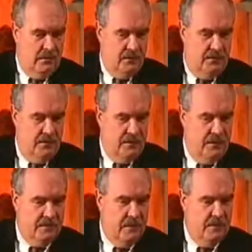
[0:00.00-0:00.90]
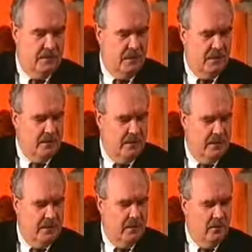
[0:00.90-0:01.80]
Just as simple as
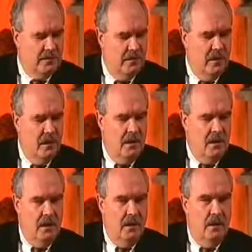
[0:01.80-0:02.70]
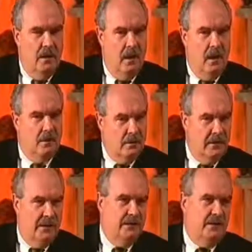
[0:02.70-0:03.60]
possible, that there was
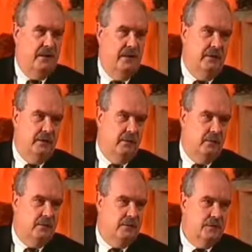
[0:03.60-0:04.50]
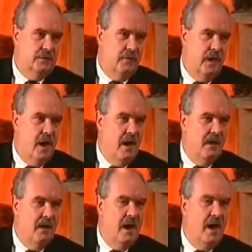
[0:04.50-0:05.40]
a goodness in the universe,
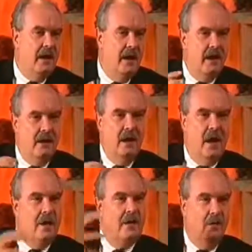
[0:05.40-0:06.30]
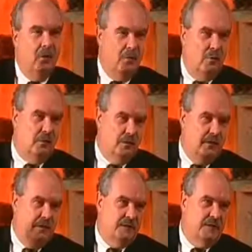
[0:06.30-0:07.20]

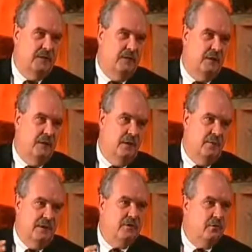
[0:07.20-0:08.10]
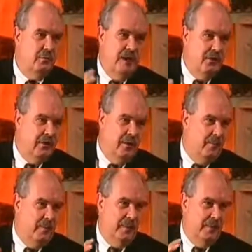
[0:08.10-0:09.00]
unknowable goodness, much
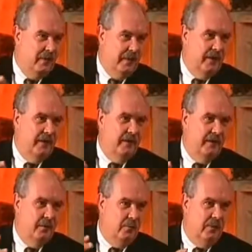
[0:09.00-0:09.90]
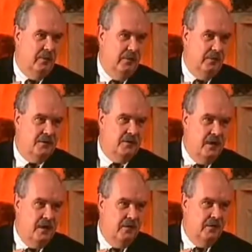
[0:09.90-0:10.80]
greater and bigger than anything that we could
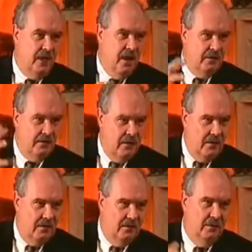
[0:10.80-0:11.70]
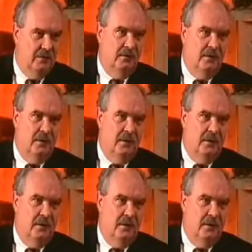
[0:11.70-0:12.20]
understand out there.